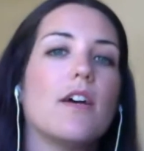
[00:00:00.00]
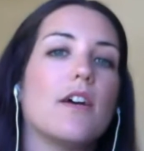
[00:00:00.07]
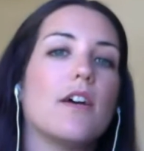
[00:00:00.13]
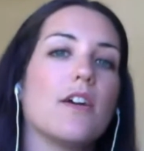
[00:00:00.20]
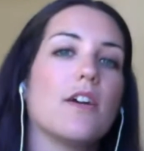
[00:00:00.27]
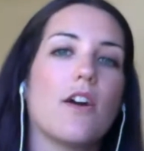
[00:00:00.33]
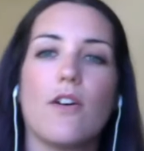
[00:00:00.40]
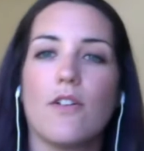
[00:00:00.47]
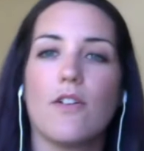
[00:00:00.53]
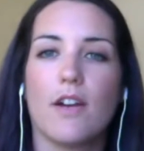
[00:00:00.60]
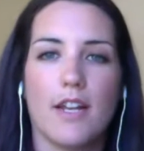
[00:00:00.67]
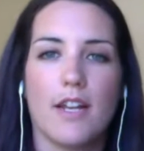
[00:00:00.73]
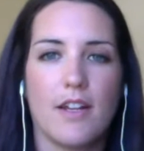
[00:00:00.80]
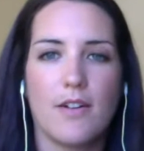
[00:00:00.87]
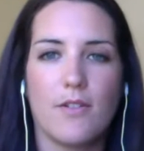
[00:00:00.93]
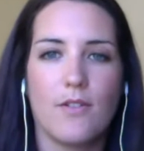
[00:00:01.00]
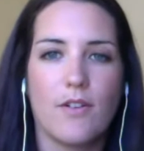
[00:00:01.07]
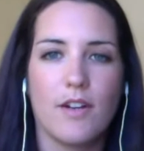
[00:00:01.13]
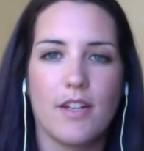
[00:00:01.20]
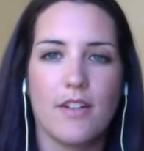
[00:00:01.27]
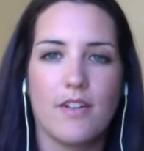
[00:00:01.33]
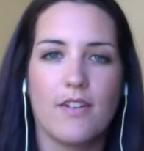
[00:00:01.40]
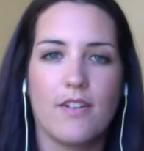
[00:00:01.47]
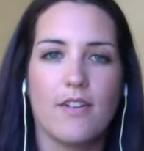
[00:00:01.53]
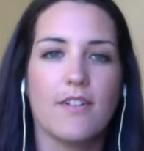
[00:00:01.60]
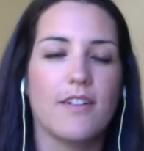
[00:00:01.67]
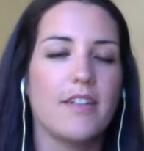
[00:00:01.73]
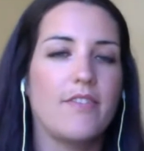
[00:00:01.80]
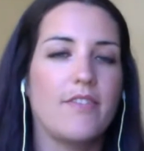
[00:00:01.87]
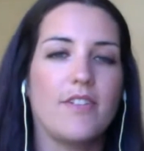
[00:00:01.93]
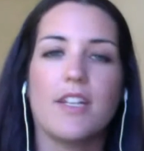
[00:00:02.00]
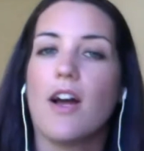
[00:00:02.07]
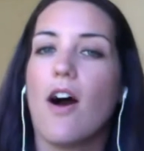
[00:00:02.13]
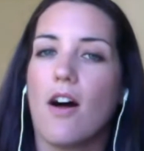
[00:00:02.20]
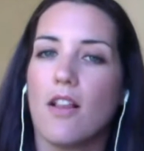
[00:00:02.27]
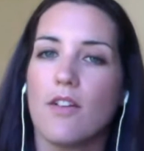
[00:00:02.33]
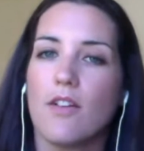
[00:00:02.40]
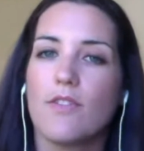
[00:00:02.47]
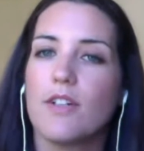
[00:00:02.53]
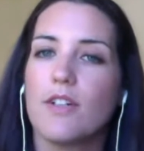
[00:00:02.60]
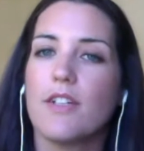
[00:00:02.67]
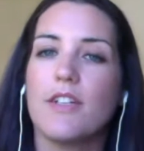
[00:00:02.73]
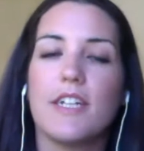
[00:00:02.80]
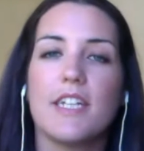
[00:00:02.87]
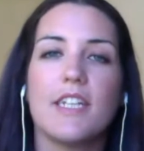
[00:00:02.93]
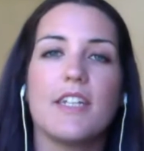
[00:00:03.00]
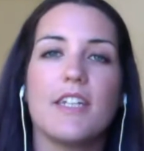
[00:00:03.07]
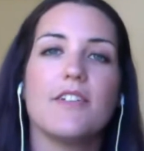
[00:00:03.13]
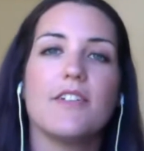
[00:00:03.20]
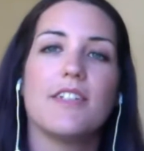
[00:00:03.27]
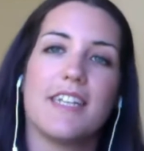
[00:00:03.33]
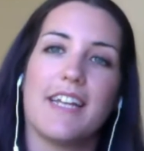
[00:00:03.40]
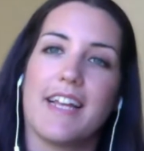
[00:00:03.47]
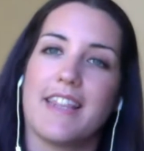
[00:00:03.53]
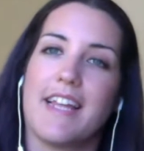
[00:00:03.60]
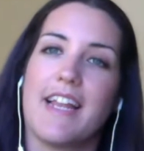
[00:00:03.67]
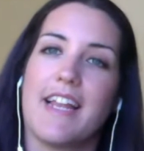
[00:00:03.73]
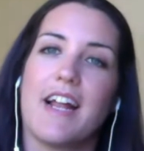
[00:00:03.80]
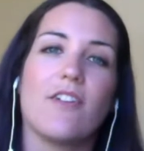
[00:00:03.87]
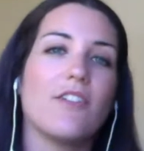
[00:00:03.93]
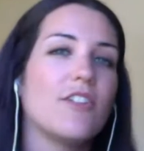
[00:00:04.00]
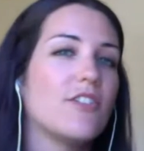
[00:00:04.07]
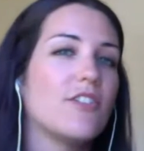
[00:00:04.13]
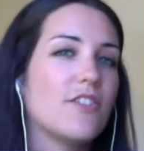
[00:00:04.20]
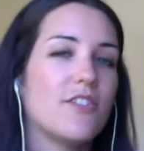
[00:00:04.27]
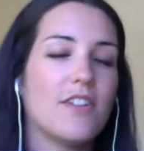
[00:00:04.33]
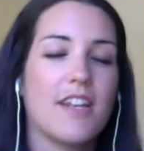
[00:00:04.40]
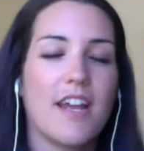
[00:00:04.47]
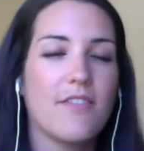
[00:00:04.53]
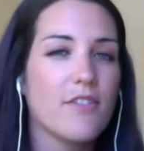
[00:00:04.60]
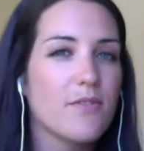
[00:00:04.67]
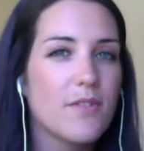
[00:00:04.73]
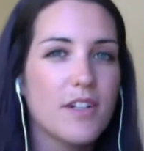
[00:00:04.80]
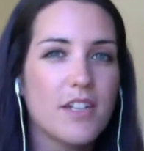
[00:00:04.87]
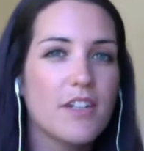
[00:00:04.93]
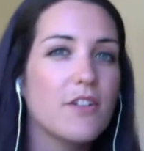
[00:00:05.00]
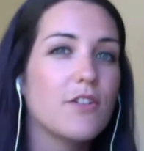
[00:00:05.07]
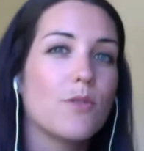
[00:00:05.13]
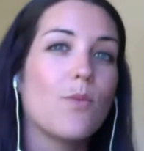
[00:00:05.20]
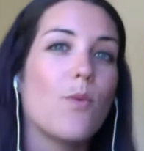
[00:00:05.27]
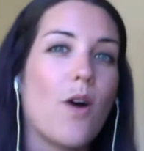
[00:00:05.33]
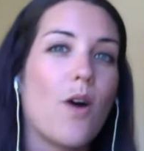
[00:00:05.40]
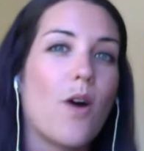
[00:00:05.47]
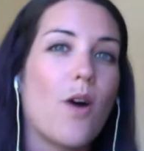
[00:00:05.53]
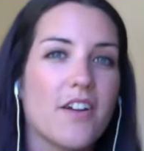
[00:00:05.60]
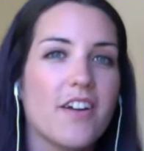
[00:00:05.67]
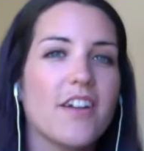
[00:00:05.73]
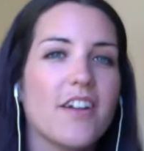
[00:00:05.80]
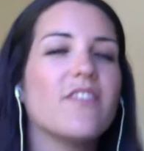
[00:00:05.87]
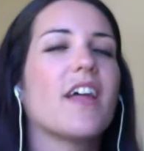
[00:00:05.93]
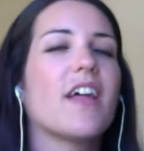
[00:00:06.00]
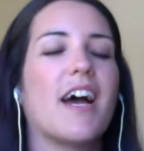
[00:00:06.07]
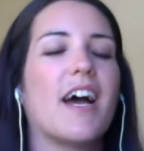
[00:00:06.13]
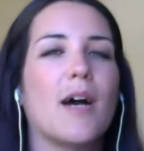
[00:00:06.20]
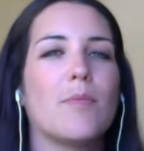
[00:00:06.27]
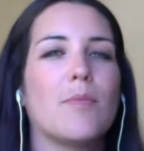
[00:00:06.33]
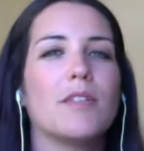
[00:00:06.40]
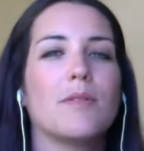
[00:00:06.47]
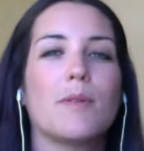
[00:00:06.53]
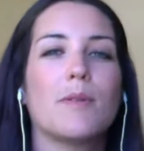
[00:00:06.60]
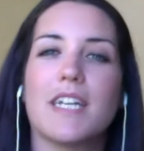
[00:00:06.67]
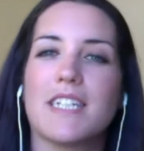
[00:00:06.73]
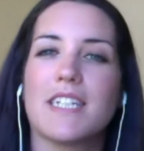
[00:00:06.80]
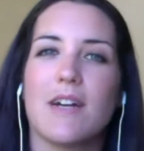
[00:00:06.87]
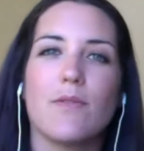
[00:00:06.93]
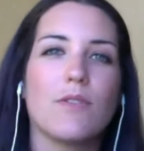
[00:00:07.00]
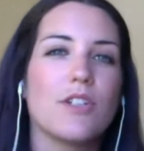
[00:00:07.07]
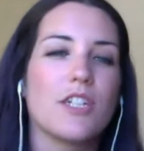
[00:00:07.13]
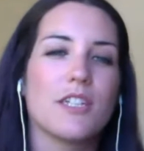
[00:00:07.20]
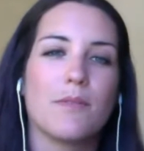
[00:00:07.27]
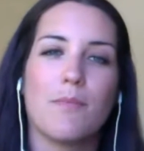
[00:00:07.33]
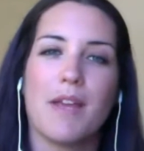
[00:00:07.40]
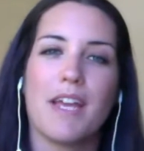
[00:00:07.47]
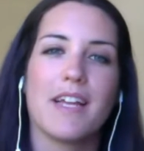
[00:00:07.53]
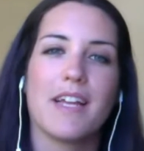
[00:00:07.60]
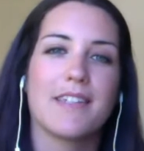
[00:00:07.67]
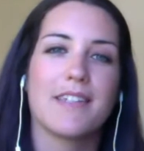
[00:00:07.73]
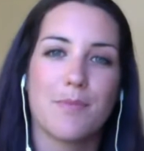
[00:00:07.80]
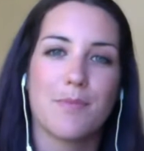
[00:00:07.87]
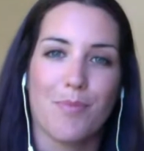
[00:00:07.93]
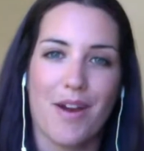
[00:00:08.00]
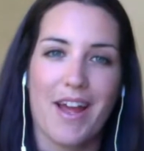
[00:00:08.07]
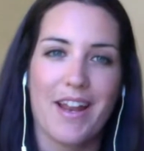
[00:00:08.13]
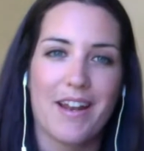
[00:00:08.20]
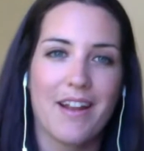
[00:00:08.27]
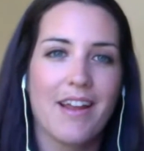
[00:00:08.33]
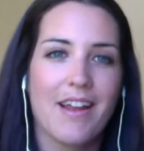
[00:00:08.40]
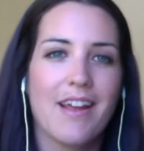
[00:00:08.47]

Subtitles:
coconut oil, even olive oil you can use to get that out. You never want to use water if that happens, because that will just make it spread.